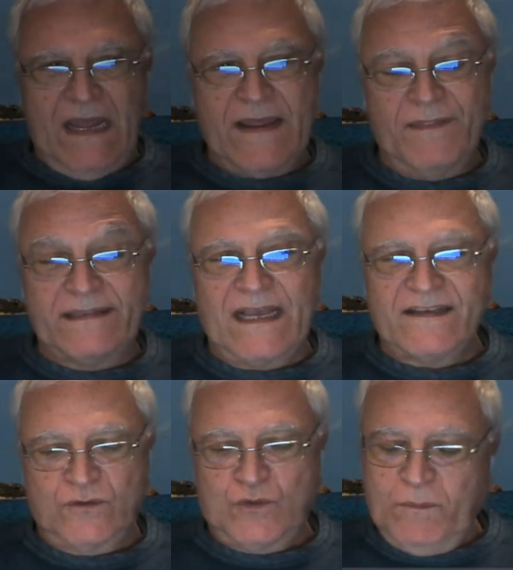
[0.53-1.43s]
I had the
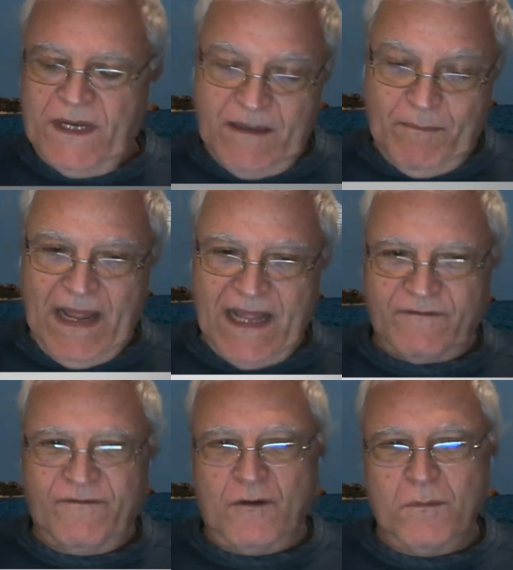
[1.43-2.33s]
task to build a
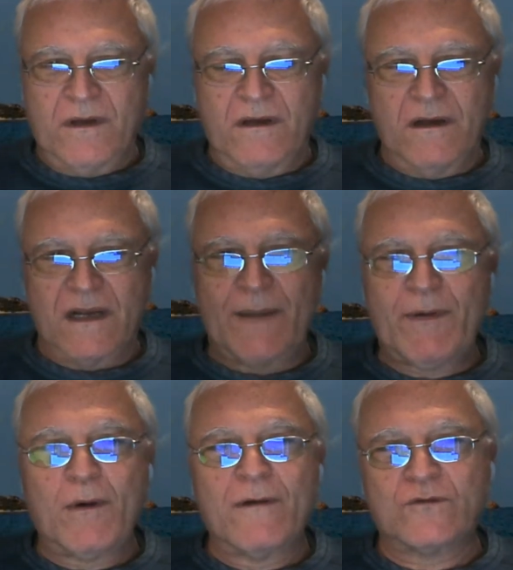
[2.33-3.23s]
platform
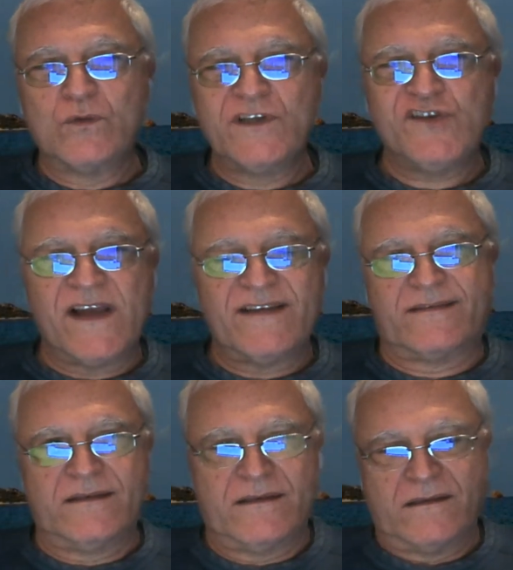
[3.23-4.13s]
capable to
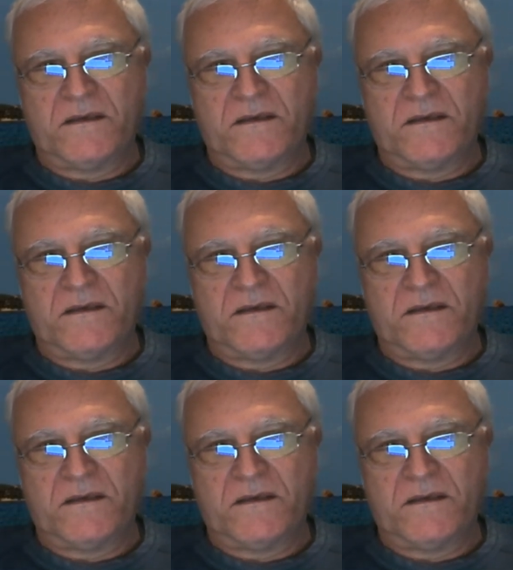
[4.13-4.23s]
ingest